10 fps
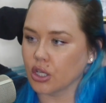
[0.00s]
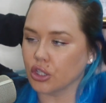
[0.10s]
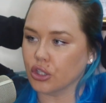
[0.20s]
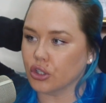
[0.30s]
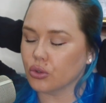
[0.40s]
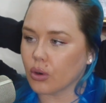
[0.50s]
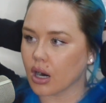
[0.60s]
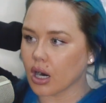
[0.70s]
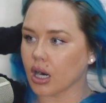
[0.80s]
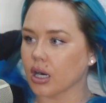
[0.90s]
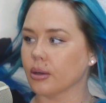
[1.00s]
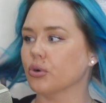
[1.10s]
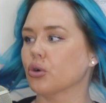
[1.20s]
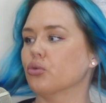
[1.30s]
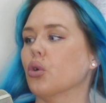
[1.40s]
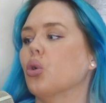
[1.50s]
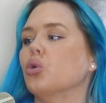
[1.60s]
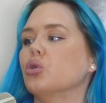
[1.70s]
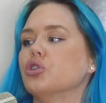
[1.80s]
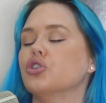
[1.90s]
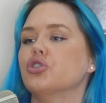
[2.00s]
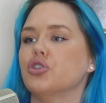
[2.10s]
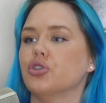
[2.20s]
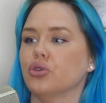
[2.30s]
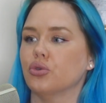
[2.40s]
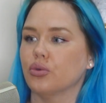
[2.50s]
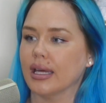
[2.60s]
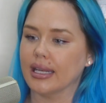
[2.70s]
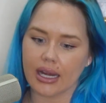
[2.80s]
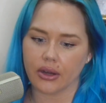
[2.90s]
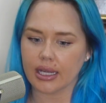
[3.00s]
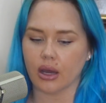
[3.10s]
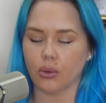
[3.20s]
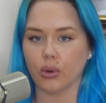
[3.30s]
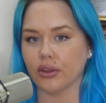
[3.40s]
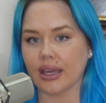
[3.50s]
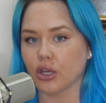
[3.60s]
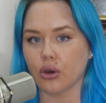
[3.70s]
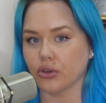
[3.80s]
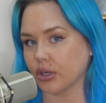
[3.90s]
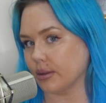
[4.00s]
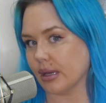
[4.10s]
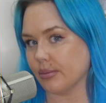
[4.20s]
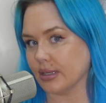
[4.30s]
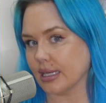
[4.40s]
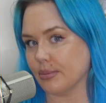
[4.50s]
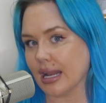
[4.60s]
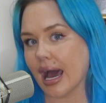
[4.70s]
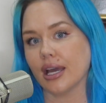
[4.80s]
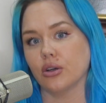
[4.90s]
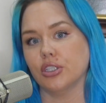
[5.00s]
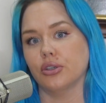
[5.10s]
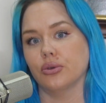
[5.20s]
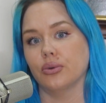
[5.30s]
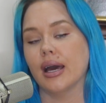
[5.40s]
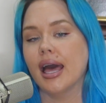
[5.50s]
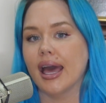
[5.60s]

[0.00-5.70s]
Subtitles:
you are paroled to an area where they know they're going to be able to keep an eye on you